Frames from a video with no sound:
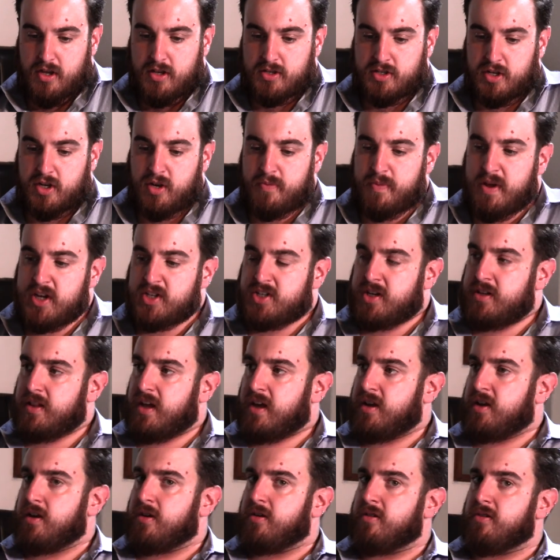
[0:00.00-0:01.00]
So you mentioned
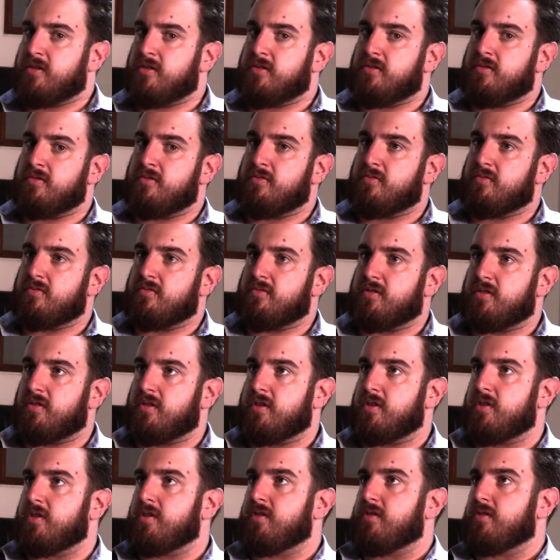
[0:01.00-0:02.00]

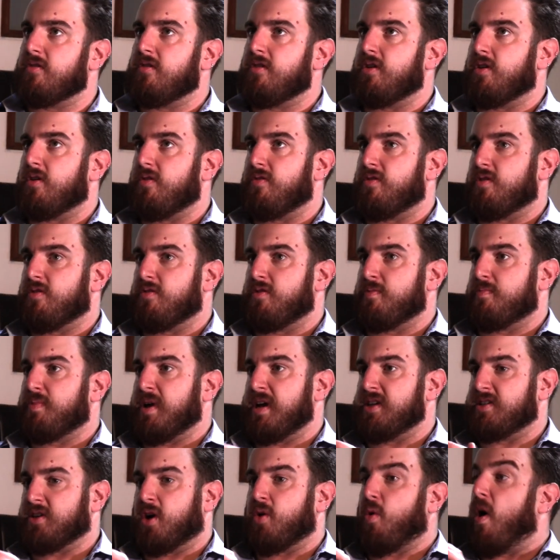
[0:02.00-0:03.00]
that the
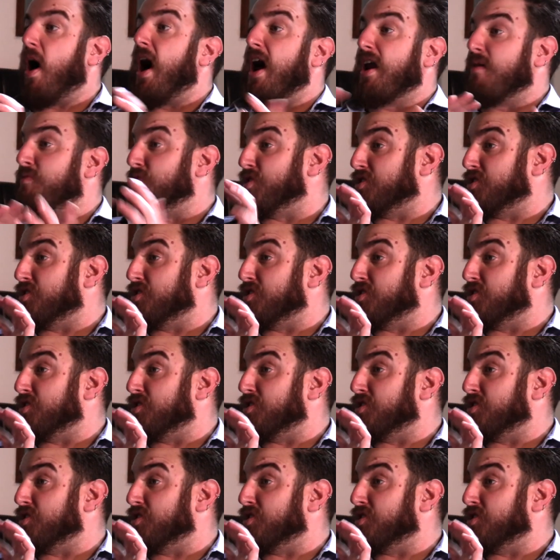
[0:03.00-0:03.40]
piece acquired a